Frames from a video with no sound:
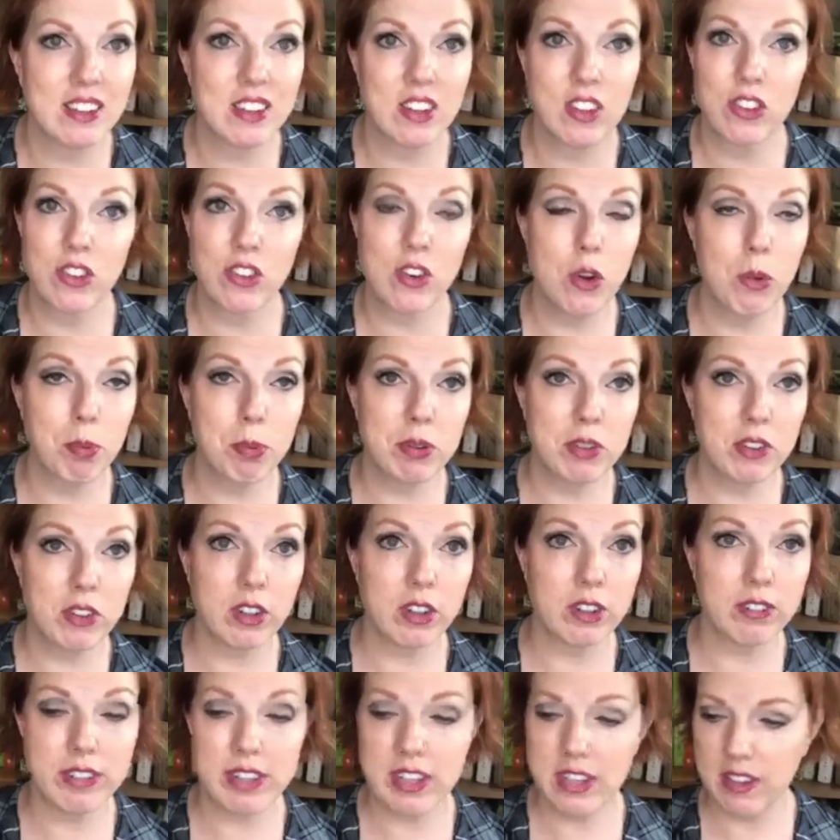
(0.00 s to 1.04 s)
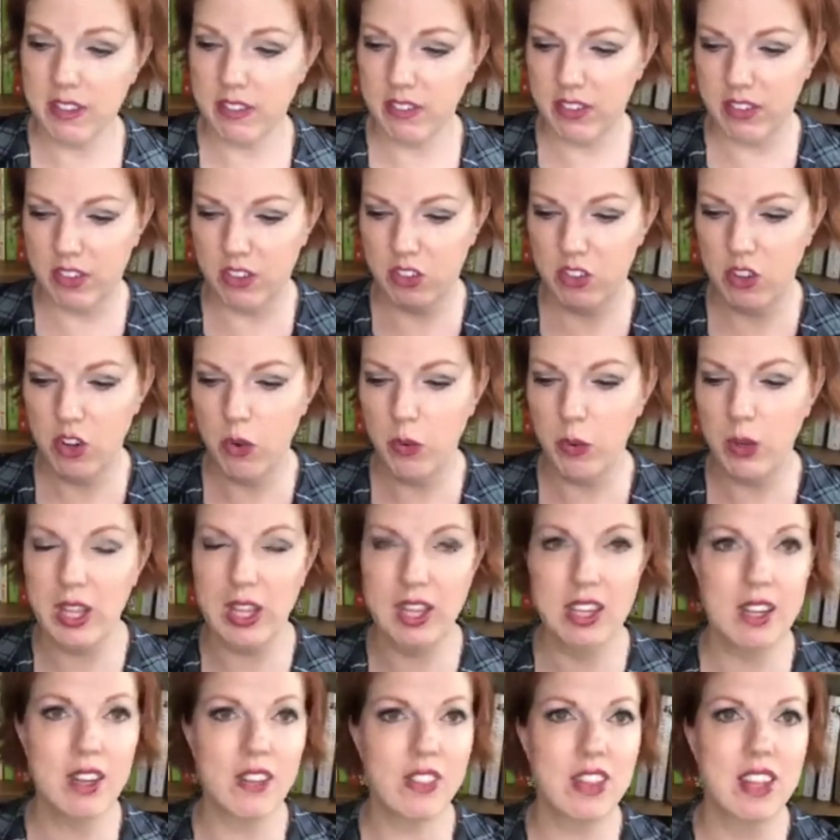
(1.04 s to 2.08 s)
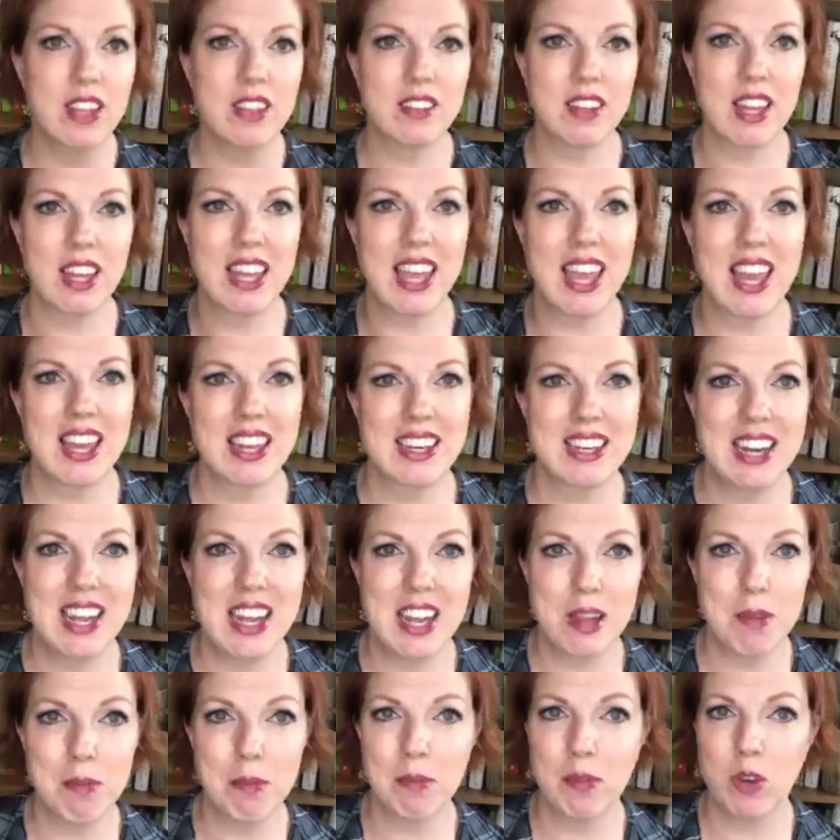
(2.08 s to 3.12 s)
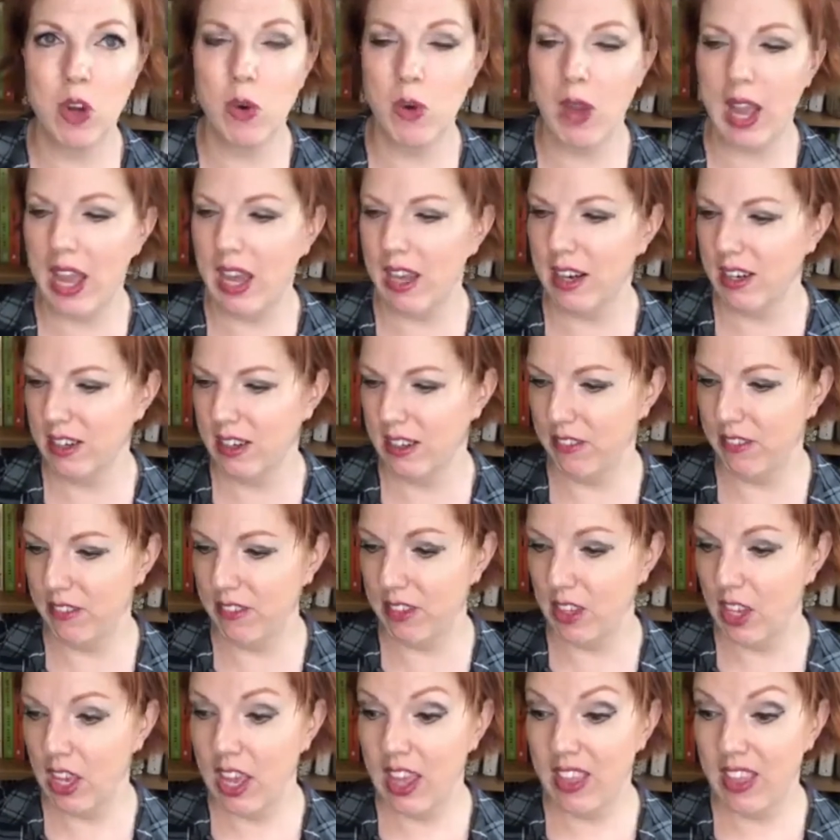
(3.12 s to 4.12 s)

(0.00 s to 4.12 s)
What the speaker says: There's no preservatives, there's no hidden things I can't name, no additives.